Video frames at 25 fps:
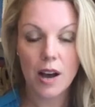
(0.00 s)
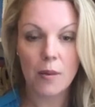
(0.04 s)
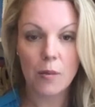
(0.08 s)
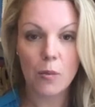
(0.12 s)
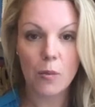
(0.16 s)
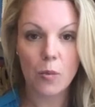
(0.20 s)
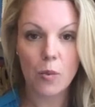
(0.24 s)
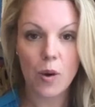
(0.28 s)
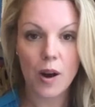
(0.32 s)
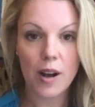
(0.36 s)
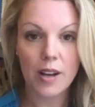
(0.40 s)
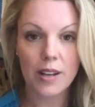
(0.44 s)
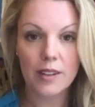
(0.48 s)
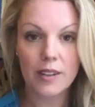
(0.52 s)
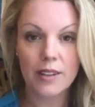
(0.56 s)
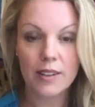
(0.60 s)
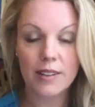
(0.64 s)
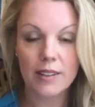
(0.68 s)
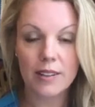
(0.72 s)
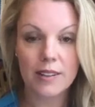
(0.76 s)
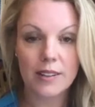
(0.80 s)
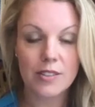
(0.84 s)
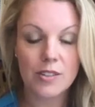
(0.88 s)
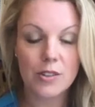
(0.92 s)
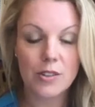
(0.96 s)
What
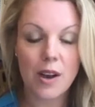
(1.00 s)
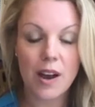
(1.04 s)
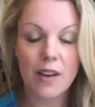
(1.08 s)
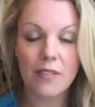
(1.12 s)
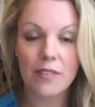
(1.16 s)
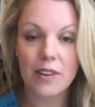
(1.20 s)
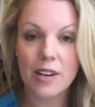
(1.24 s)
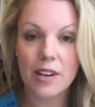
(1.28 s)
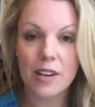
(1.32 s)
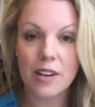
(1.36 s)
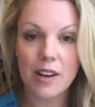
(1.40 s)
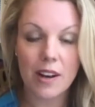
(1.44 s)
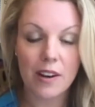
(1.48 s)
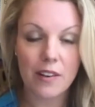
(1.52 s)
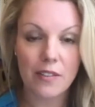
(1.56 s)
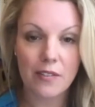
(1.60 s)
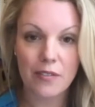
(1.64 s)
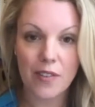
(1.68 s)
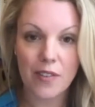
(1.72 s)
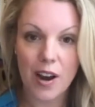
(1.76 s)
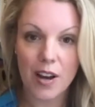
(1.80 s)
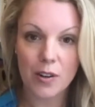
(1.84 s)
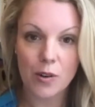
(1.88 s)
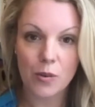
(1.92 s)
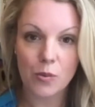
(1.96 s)
do you have any kind of
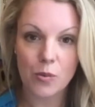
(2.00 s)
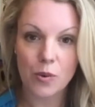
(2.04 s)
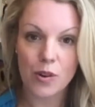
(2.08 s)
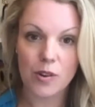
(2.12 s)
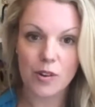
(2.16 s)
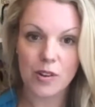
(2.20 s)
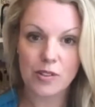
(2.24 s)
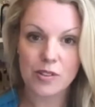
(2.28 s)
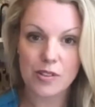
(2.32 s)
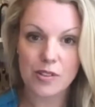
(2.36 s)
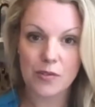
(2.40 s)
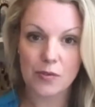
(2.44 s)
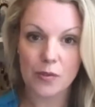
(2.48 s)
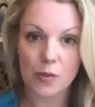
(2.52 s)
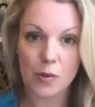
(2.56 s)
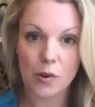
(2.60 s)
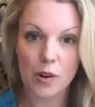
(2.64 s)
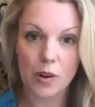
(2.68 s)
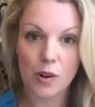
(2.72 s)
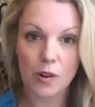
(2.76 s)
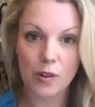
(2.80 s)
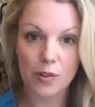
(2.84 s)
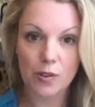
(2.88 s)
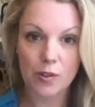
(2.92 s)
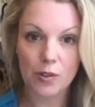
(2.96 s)
final words
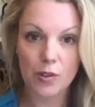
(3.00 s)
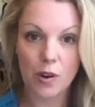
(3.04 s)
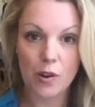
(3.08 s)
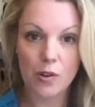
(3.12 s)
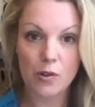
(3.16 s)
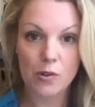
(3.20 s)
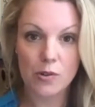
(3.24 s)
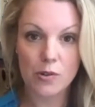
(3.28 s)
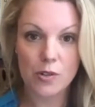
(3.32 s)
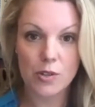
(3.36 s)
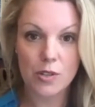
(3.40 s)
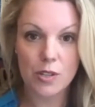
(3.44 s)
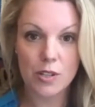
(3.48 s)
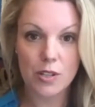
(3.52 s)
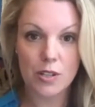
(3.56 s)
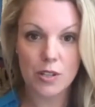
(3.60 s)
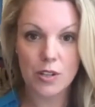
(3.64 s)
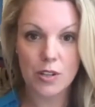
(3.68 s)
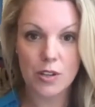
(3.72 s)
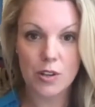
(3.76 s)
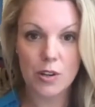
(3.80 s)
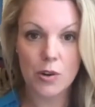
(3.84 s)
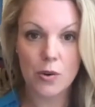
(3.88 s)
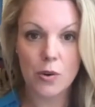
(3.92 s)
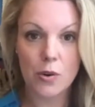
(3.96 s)
for those
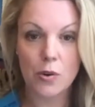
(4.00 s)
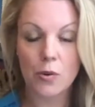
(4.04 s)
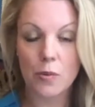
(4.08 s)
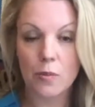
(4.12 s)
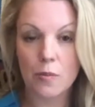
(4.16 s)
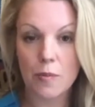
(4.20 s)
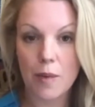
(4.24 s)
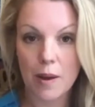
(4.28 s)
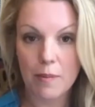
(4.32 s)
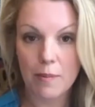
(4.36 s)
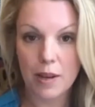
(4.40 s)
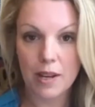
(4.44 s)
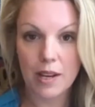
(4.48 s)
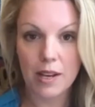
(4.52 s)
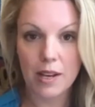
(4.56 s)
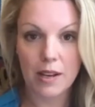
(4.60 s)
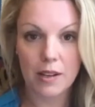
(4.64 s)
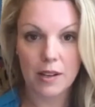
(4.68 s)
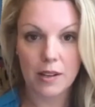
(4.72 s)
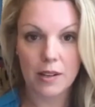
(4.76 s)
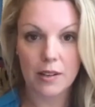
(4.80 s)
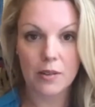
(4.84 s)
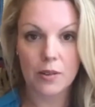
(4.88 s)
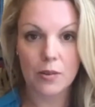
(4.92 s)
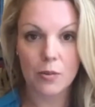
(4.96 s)
who may
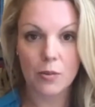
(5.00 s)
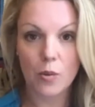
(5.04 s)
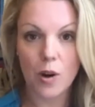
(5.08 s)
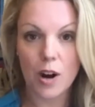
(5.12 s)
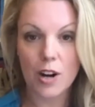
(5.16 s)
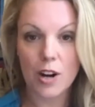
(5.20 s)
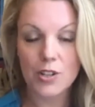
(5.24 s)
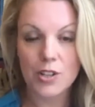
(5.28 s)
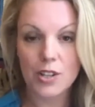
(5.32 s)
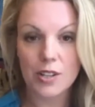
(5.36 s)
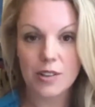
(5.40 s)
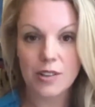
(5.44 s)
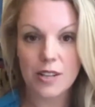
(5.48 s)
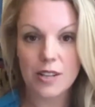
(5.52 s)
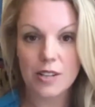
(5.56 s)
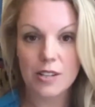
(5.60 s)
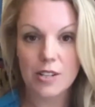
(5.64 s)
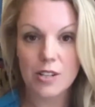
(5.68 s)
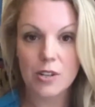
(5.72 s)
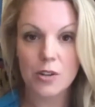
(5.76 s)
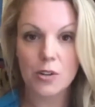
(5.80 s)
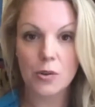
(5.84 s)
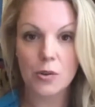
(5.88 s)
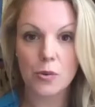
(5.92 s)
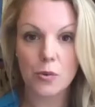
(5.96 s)
be watching this,
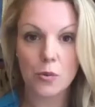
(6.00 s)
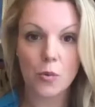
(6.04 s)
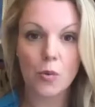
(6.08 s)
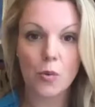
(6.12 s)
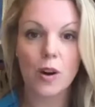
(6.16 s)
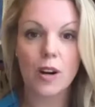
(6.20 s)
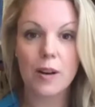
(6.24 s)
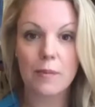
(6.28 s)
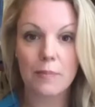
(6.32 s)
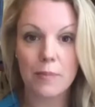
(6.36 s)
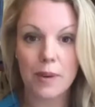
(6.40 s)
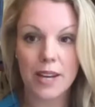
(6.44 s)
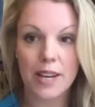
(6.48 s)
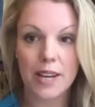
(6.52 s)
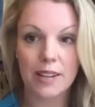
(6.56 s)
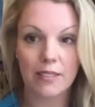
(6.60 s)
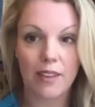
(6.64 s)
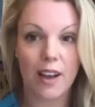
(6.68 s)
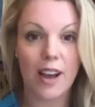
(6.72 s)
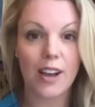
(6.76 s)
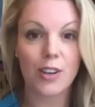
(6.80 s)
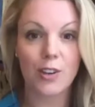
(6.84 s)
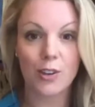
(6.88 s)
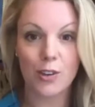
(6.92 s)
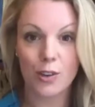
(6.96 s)
who want to be
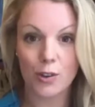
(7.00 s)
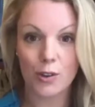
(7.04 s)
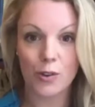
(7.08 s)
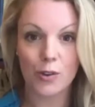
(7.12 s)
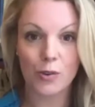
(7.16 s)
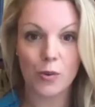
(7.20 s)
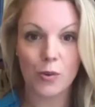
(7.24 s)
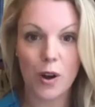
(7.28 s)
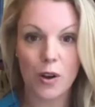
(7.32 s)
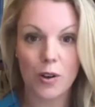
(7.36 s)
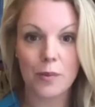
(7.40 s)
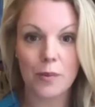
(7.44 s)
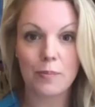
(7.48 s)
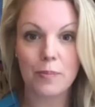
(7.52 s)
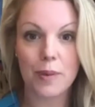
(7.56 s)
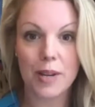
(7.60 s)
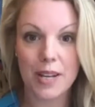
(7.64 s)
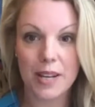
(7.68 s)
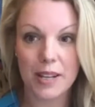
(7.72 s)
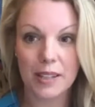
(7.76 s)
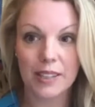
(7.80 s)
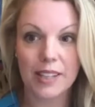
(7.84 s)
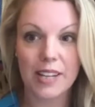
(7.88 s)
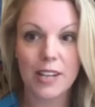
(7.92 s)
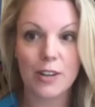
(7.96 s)
like you, want to
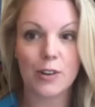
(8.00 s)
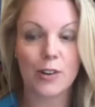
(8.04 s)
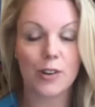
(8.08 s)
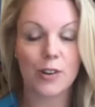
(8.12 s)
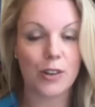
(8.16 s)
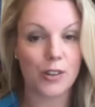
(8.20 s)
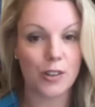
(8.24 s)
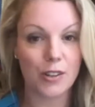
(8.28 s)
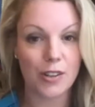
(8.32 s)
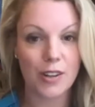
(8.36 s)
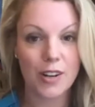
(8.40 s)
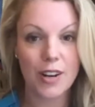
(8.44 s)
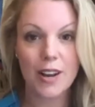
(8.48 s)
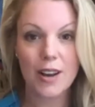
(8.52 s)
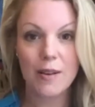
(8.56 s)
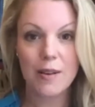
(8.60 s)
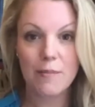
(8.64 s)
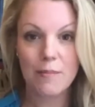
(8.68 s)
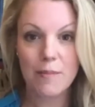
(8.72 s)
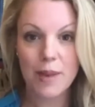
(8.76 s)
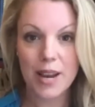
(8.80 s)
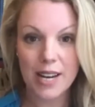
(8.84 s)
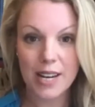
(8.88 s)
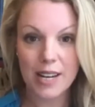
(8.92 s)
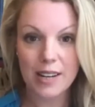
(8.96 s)
be a leader,
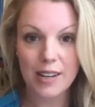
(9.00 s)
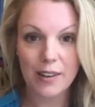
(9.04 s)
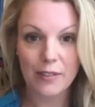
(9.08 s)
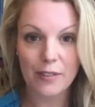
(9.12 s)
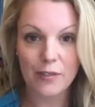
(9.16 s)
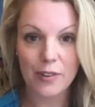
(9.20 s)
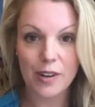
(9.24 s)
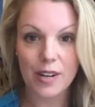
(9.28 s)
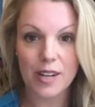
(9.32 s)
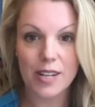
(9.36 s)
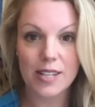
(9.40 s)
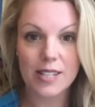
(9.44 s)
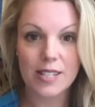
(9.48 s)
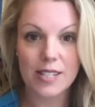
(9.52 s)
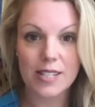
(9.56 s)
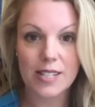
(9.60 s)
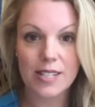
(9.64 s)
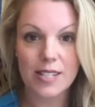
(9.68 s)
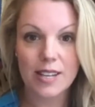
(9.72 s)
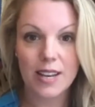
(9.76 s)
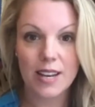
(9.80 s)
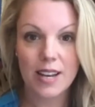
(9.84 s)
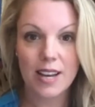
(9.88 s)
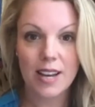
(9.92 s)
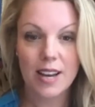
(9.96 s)
make a
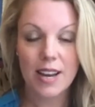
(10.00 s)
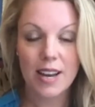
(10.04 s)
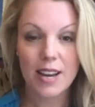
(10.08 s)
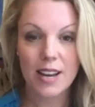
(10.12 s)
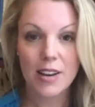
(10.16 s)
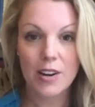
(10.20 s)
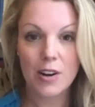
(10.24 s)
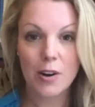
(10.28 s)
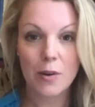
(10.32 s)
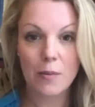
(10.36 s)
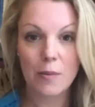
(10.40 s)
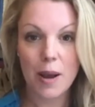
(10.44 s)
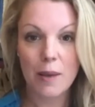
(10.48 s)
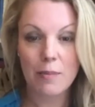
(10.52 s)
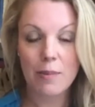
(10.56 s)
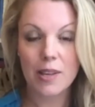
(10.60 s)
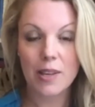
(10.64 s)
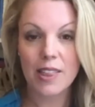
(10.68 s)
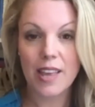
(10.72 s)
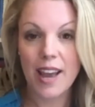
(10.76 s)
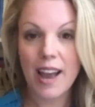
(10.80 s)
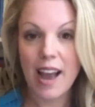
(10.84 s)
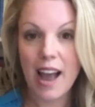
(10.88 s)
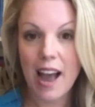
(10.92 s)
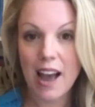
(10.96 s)
difference? You know, maybe
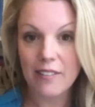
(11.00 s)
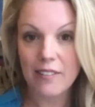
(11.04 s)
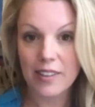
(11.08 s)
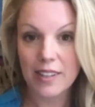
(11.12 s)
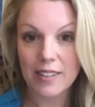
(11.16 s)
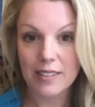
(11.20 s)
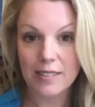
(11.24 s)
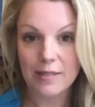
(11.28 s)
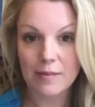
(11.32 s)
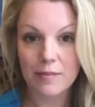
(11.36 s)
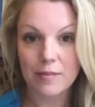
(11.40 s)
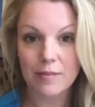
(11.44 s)
they haven't